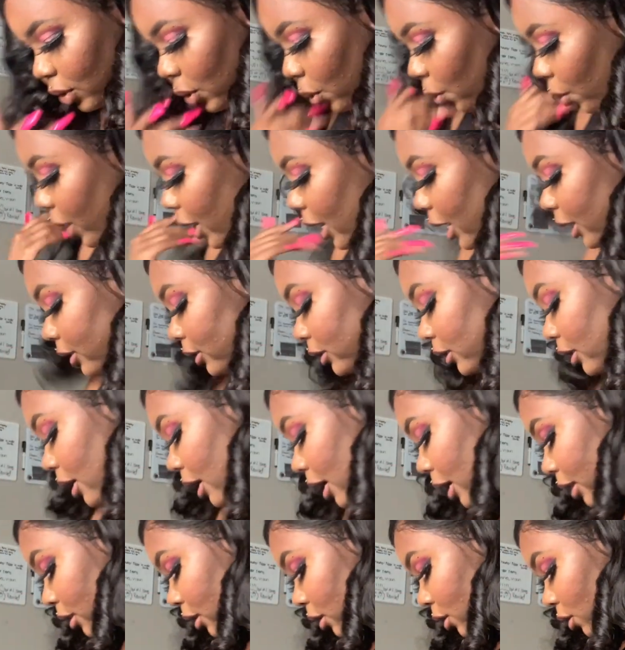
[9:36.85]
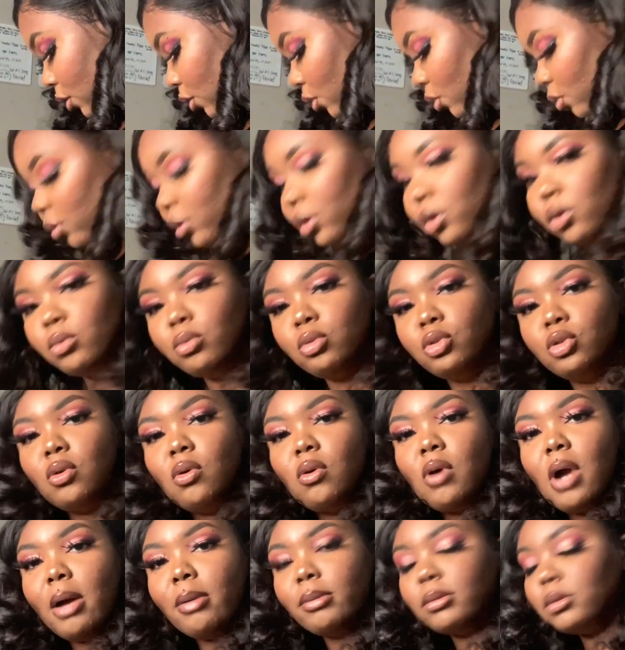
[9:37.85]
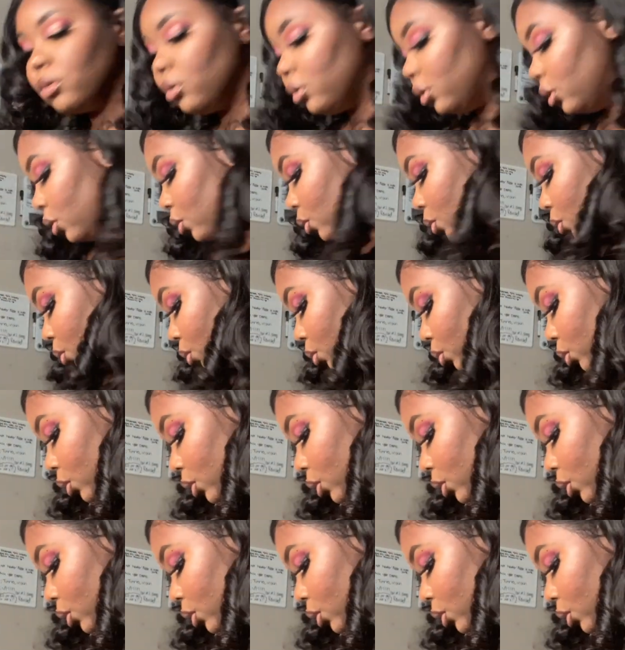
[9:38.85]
Where's the other little joint I was gonna use?